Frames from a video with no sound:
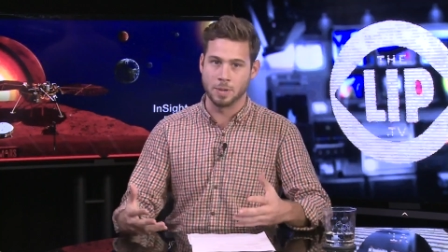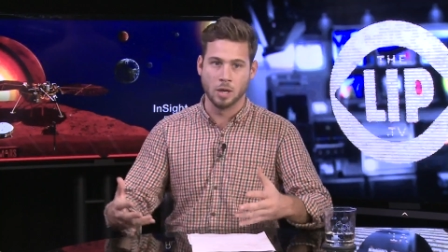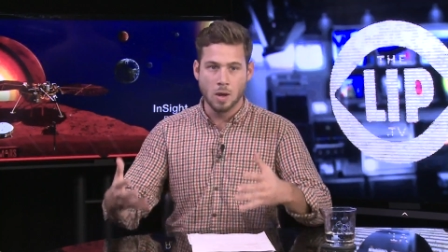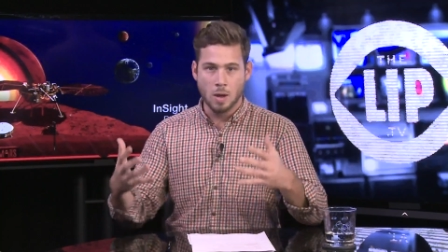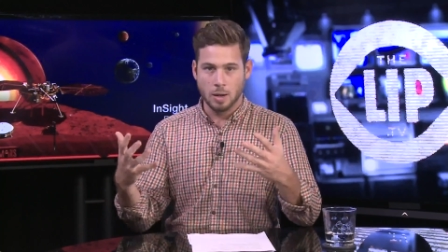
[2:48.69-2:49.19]
I
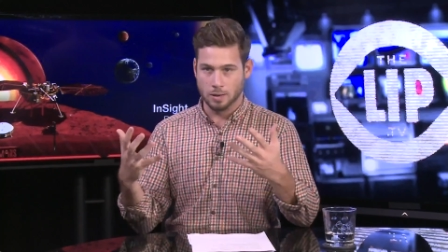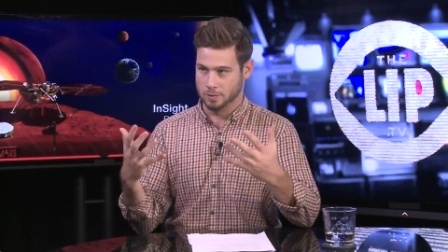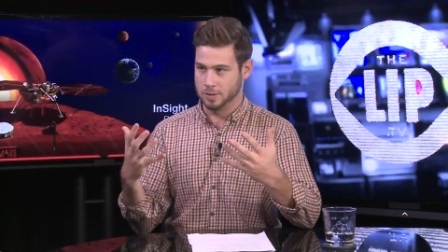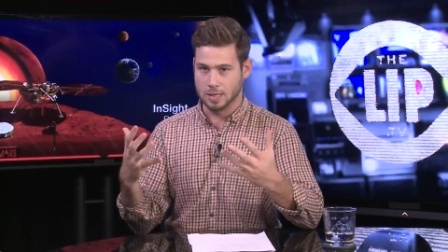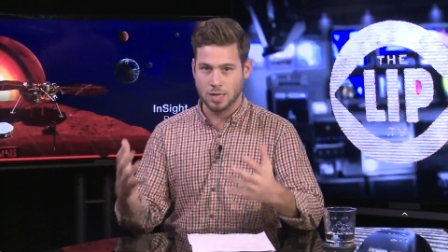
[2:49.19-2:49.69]
mean,
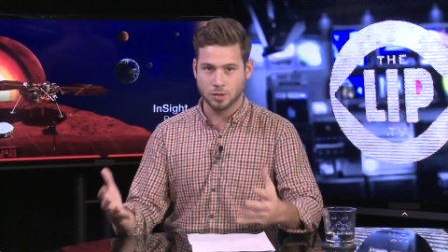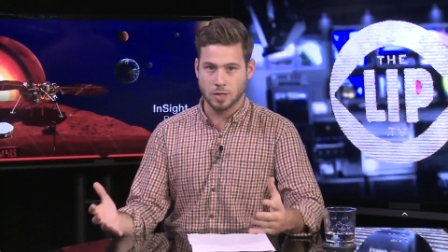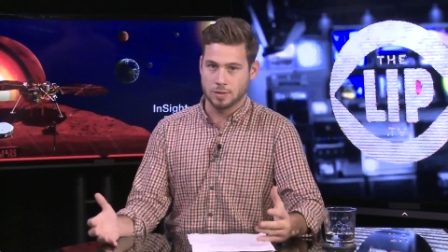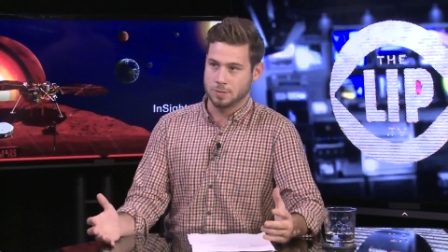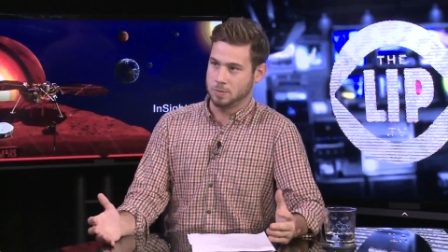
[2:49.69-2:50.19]
these
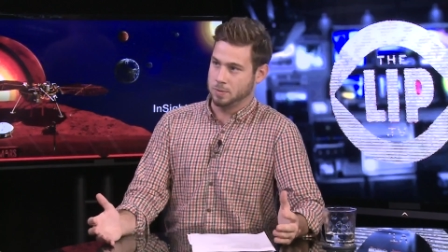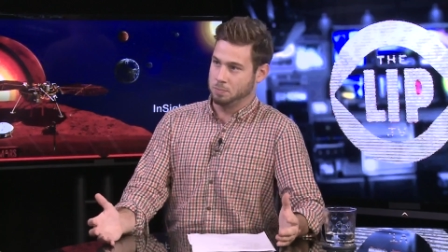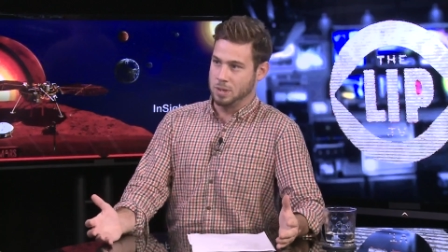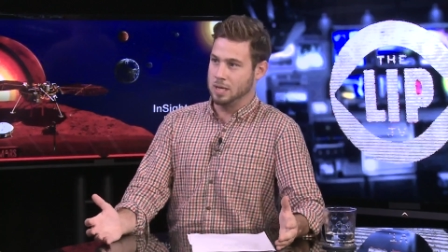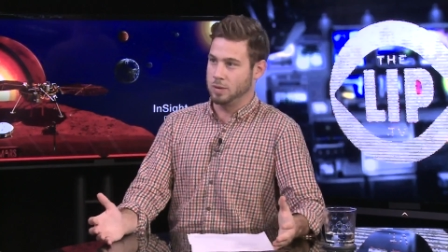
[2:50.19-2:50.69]
astronauts
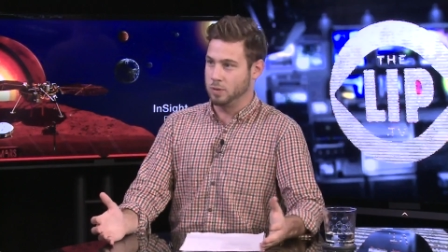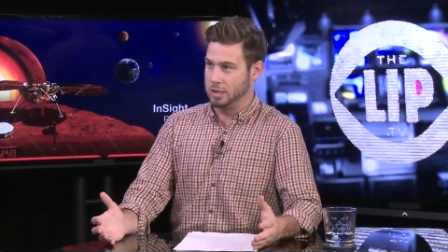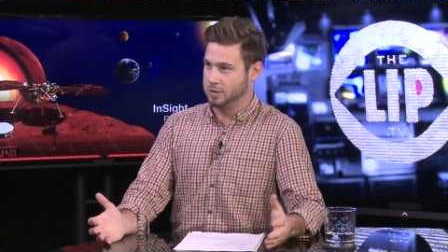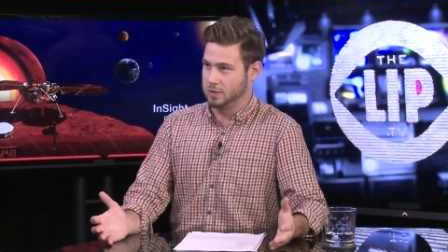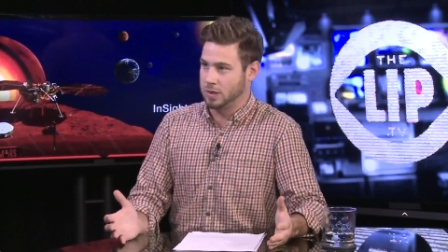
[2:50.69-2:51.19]
being
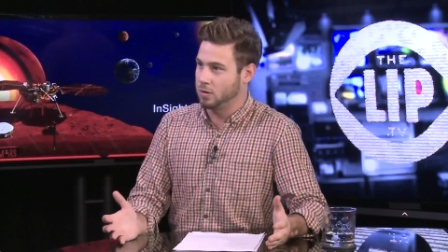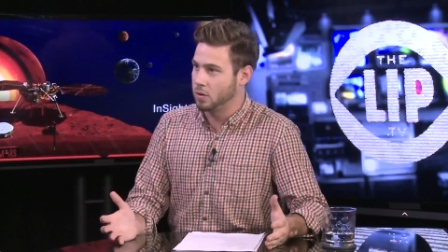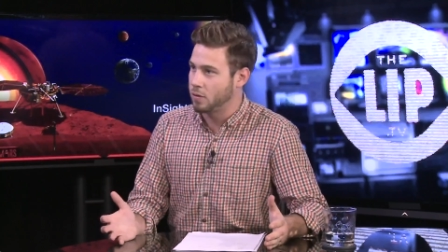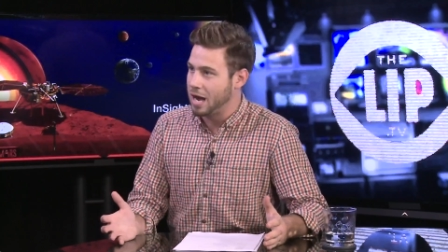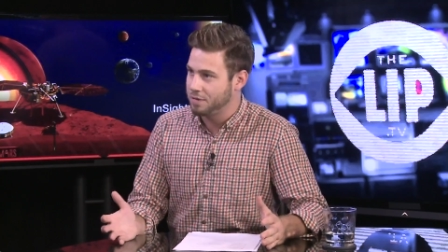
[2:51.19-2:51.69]
in
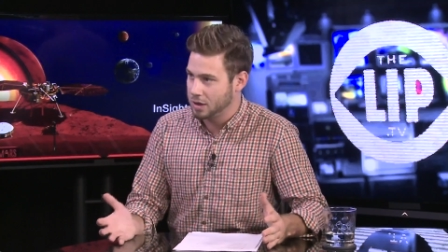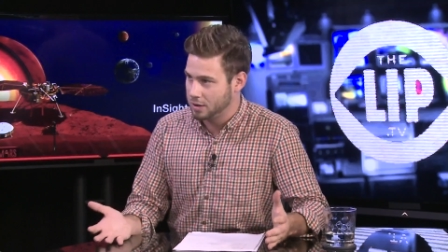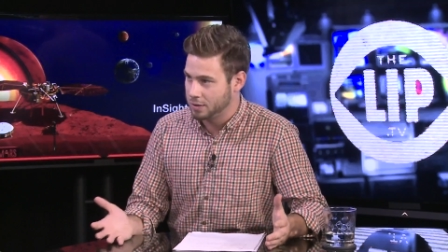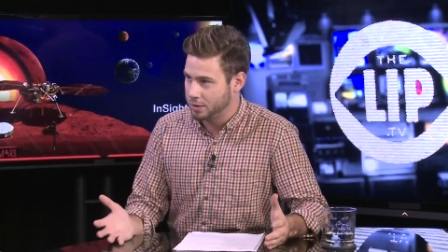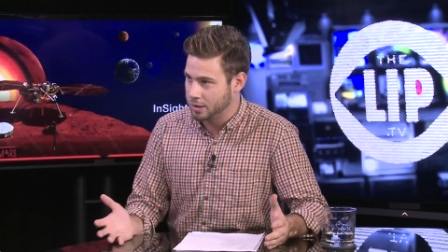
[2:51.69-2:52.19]
zero
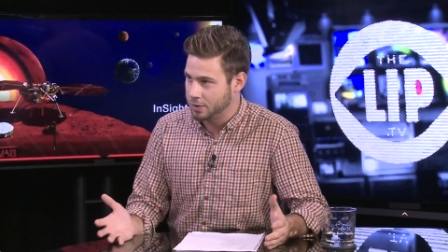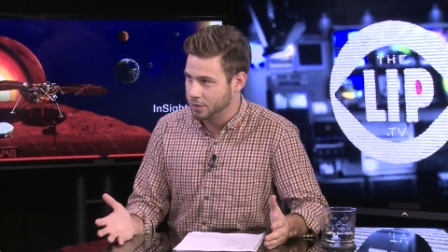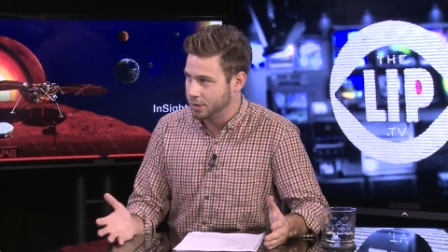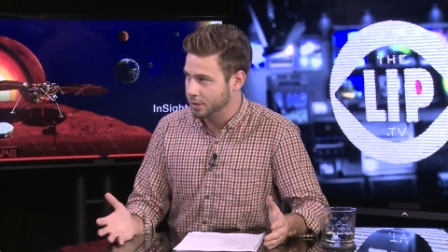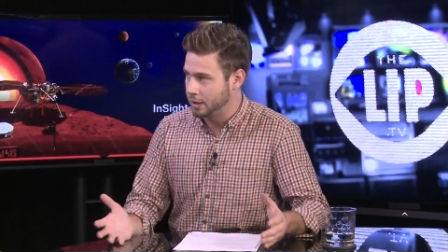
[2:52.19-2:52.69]
gravity in
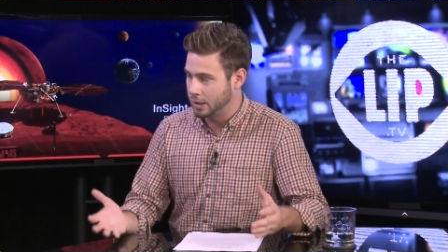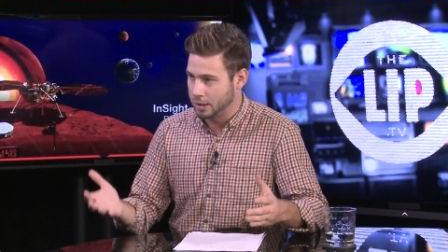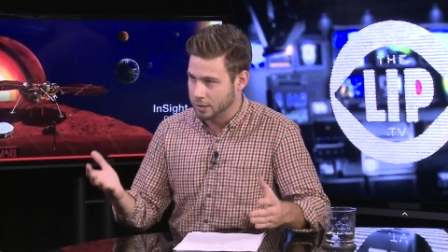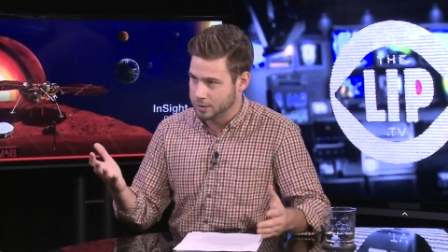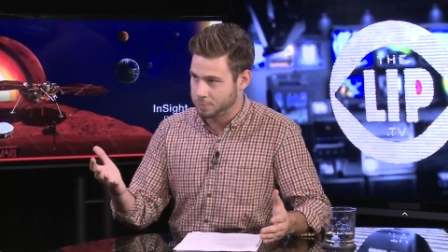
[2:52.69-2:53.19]

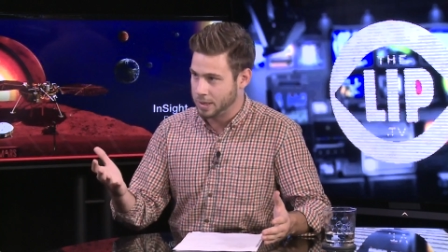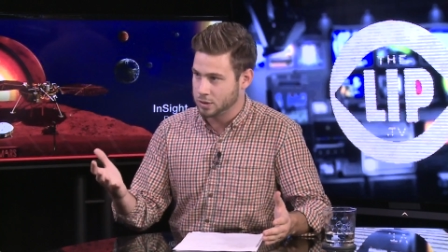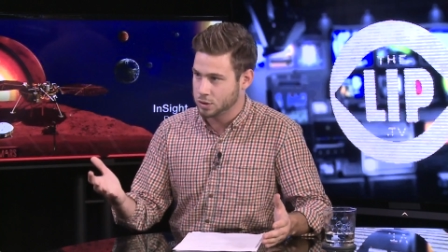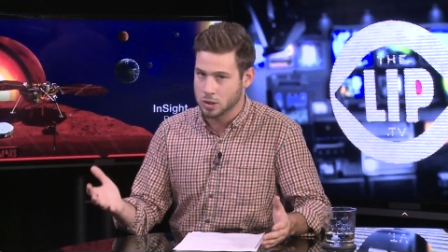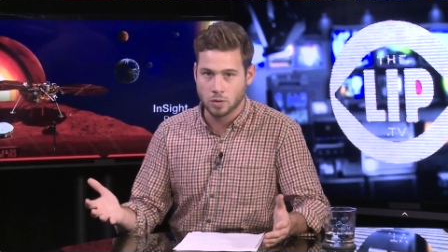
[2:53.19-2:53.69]
their
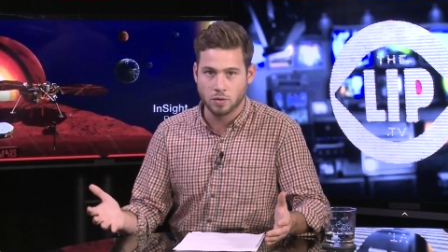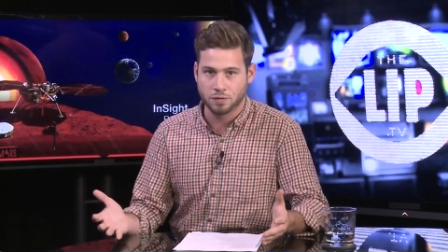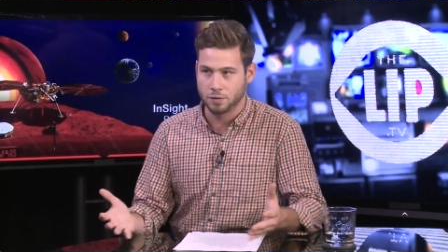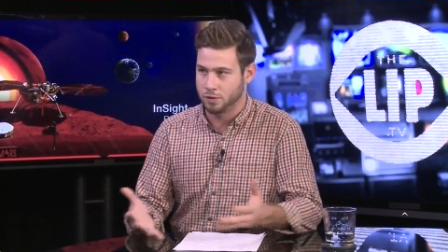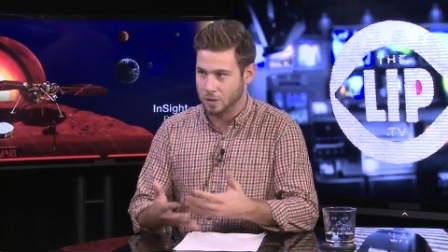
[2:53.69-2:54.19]
space
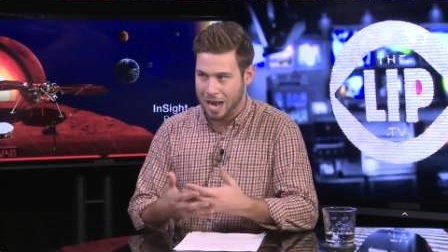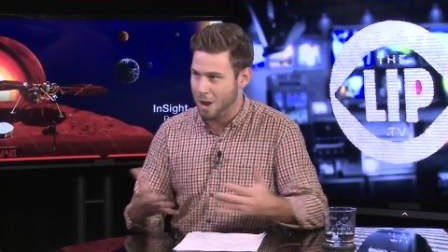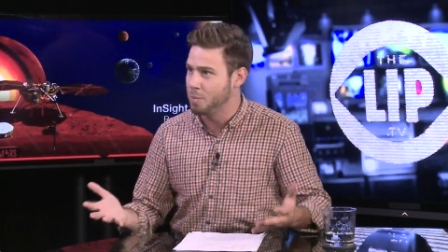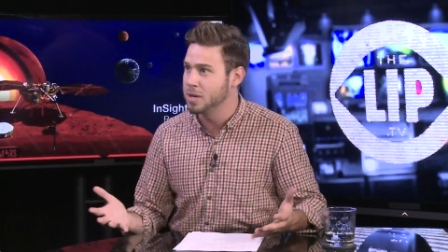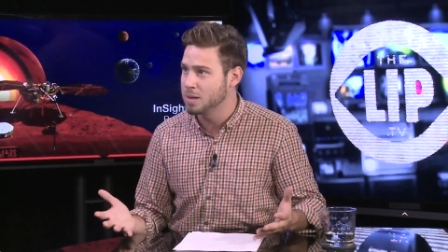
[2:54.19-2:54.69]
shuttle for
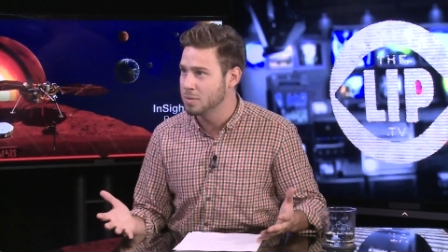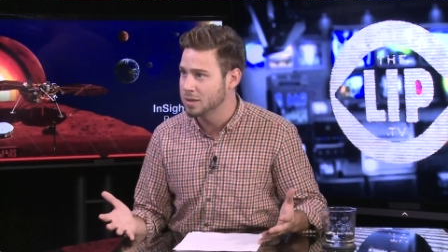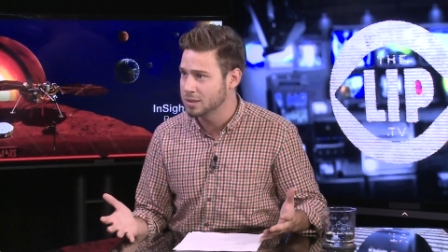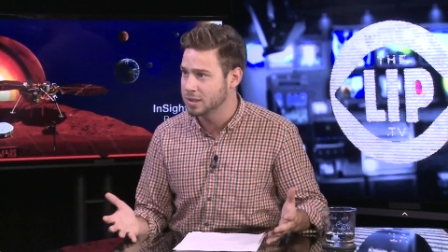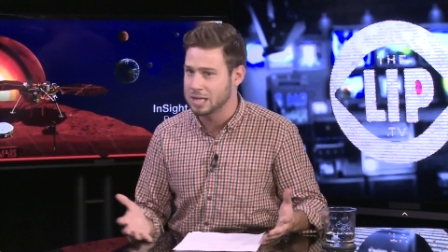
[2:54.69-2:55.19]
how many
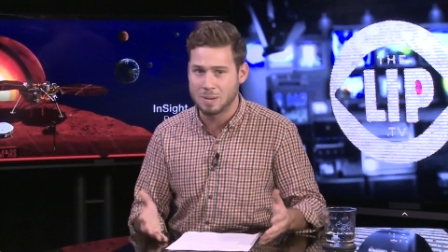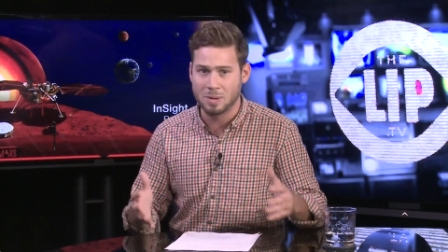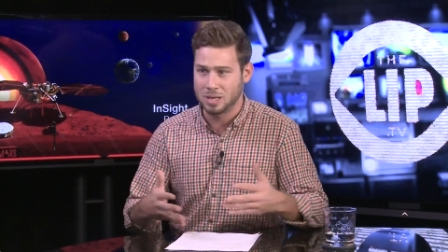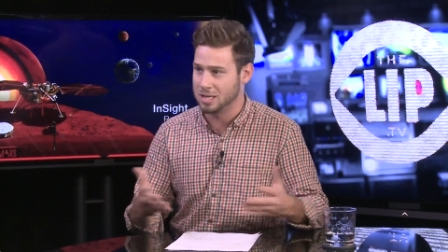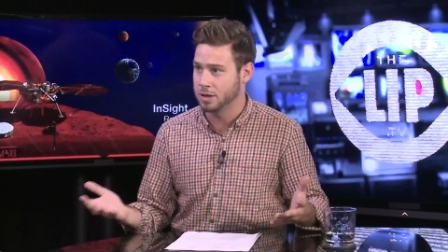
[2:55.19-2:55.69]
months at a time,
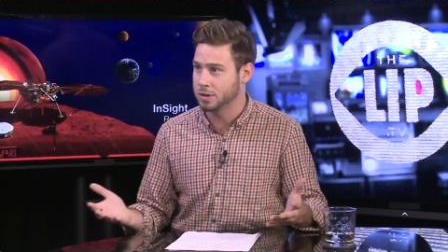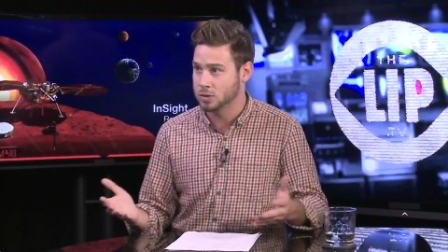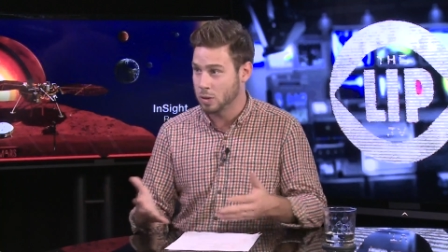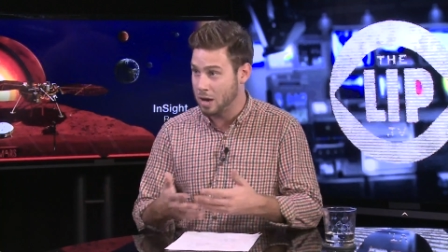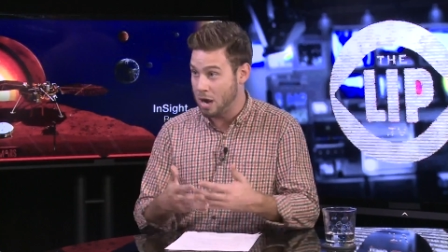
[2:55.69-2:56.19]
how many
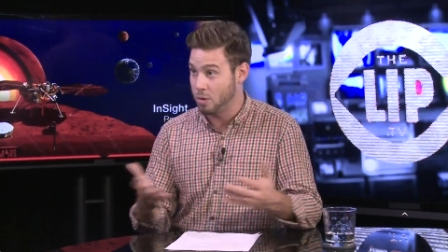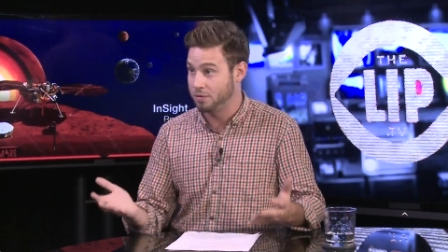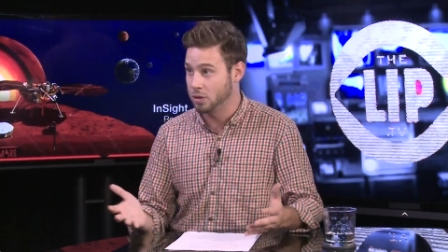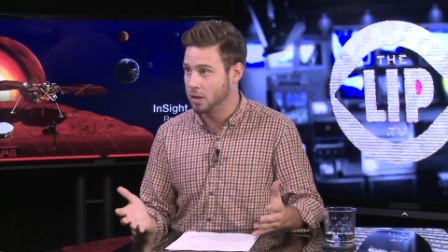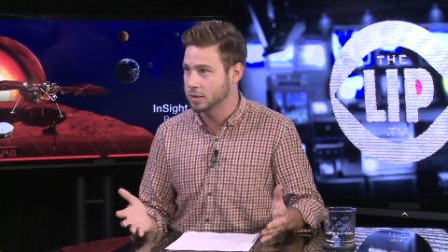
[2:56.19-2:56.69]
years,
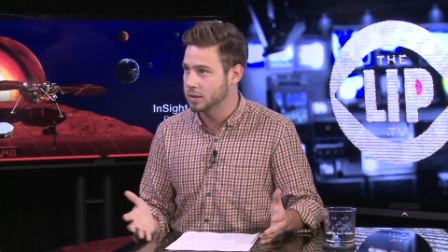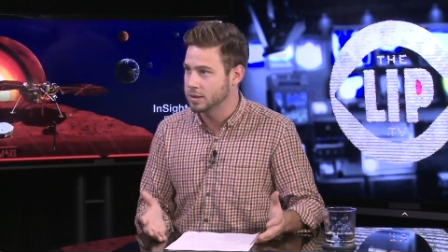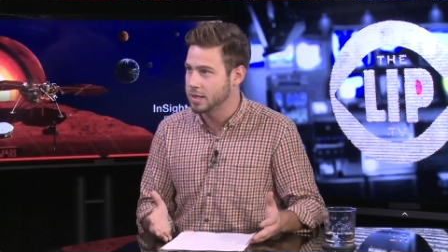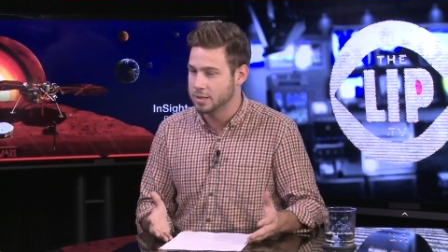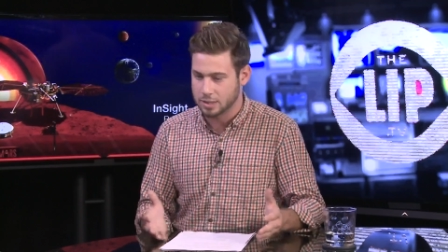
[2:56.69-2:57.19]
however long it's
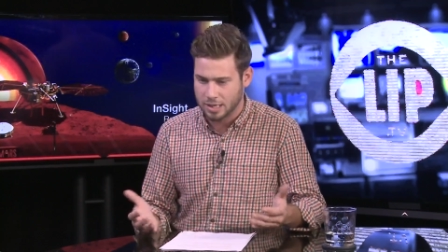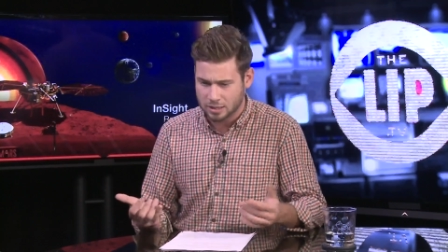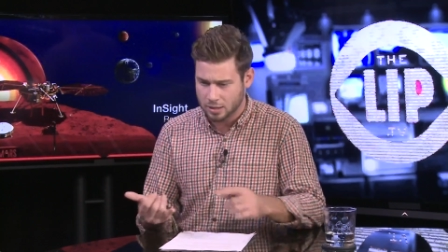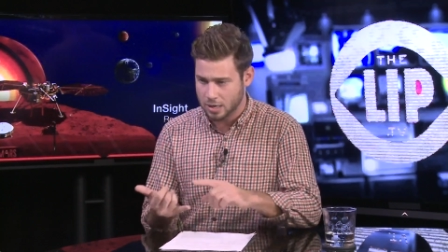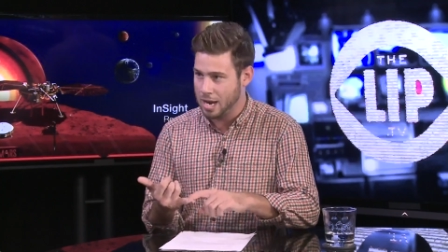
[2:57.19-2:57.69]
going to take to
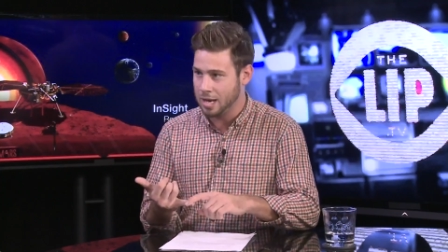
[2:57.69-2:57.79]
get there,